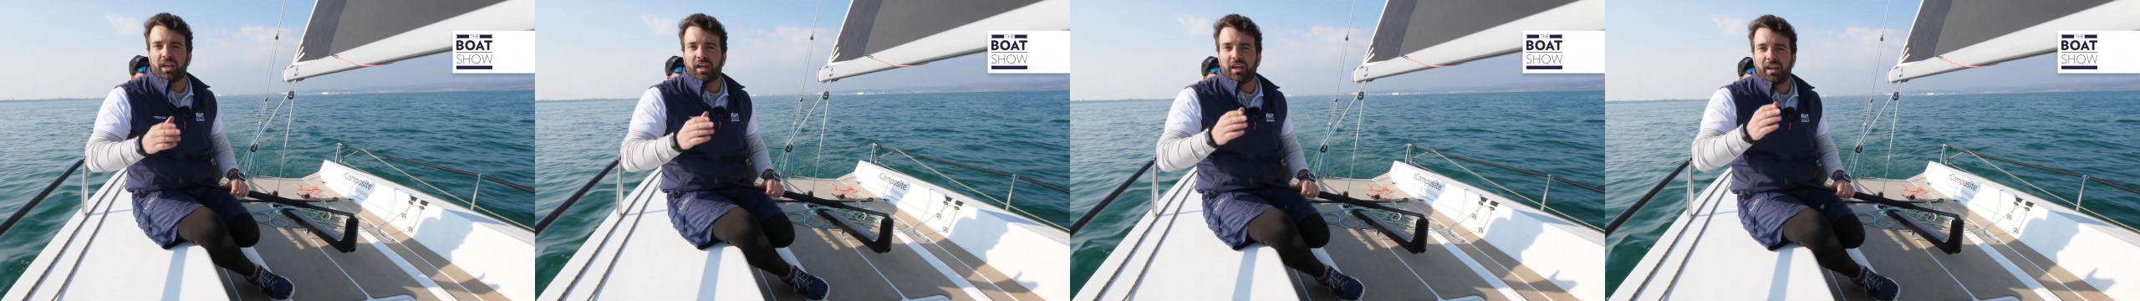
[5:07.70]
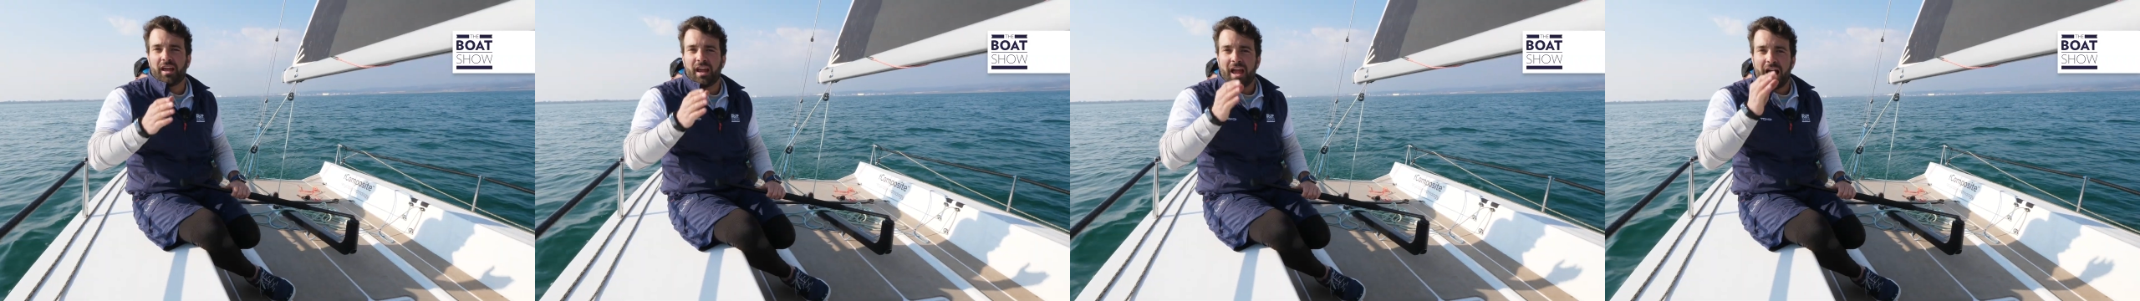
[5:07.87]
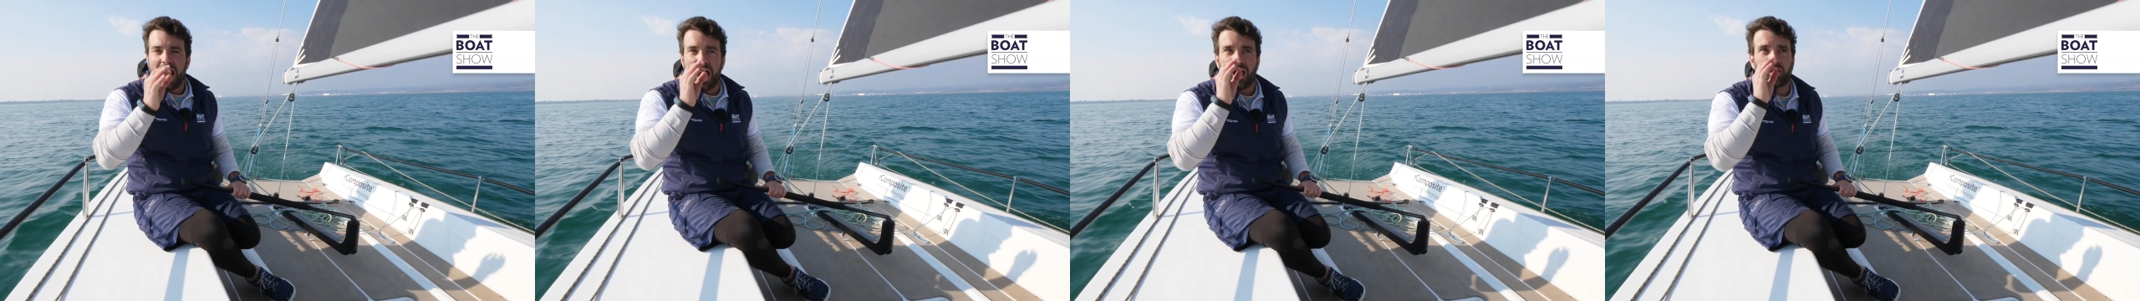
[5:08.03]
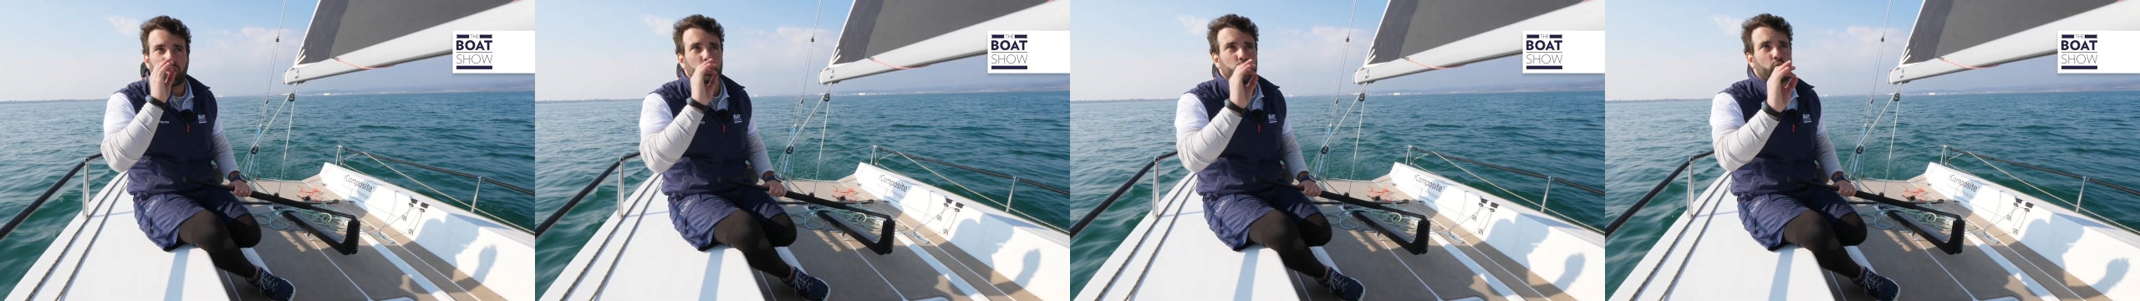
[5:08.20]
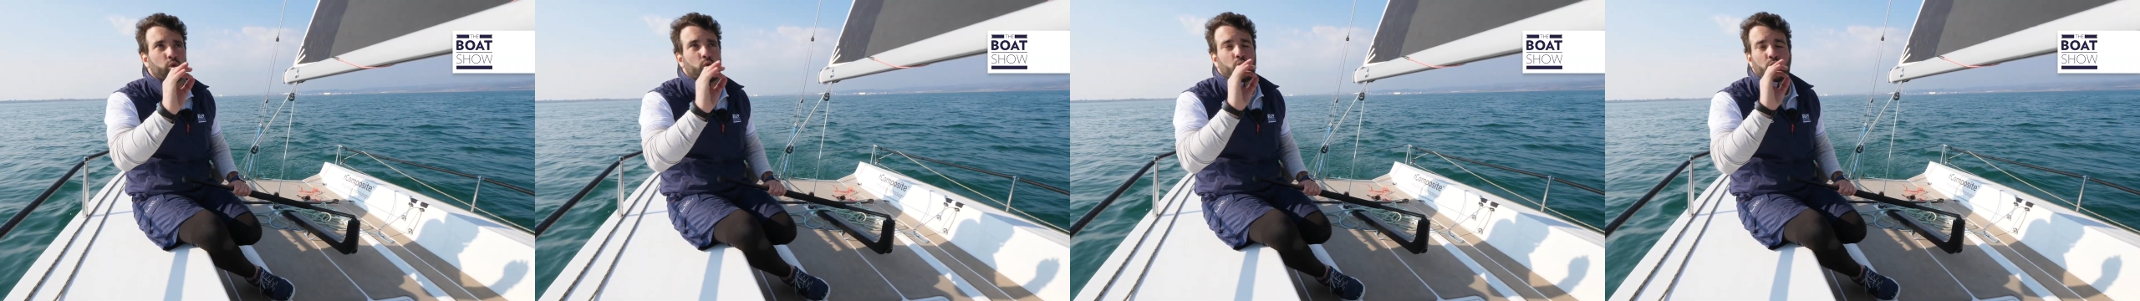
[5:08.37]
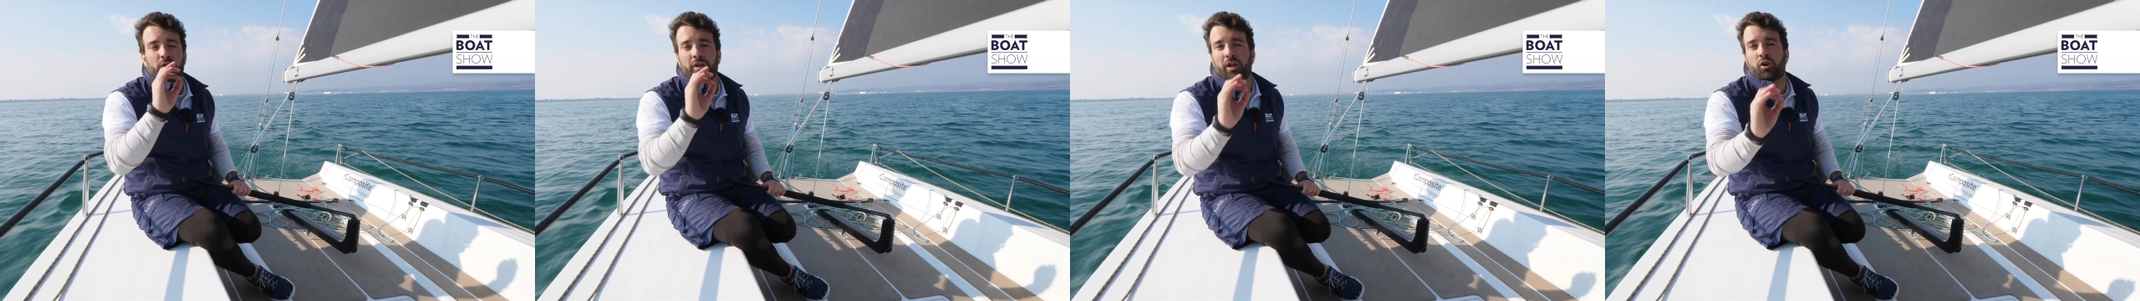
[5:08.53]
on one side
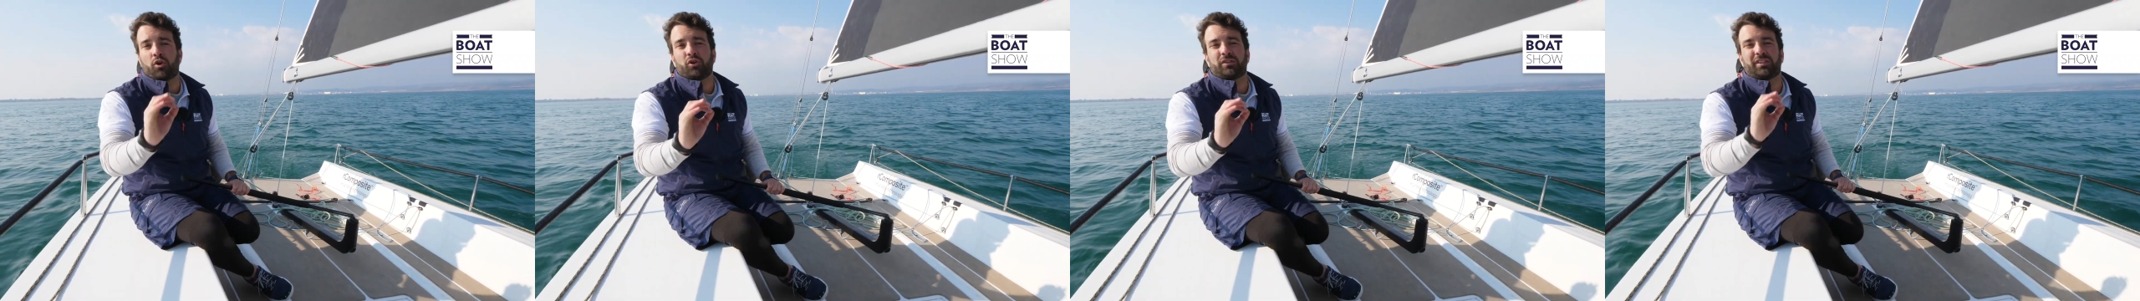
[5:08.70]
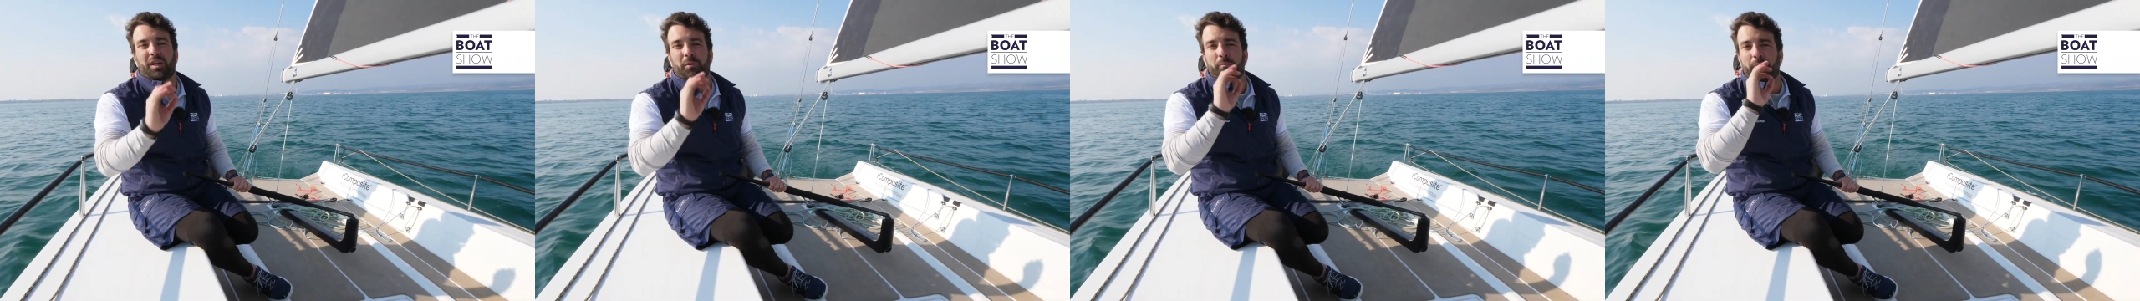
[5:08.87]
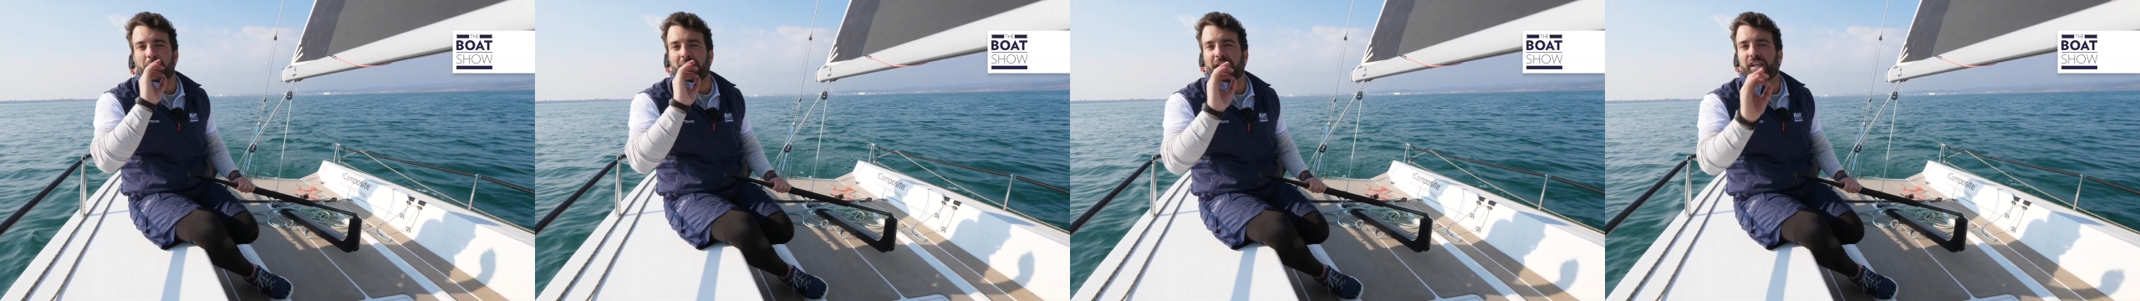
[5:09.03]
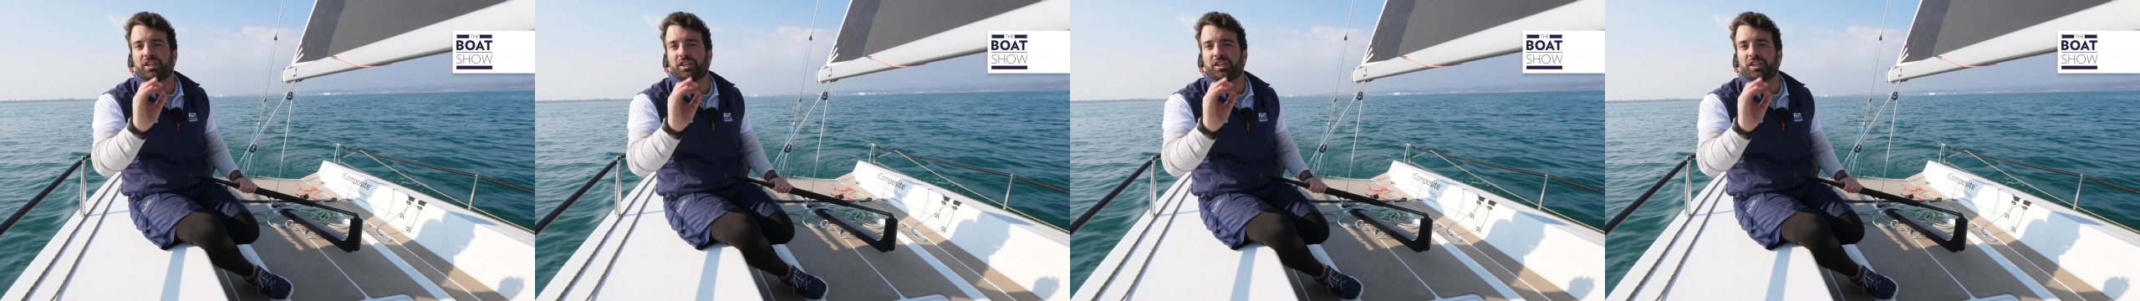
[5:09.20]
and stays there.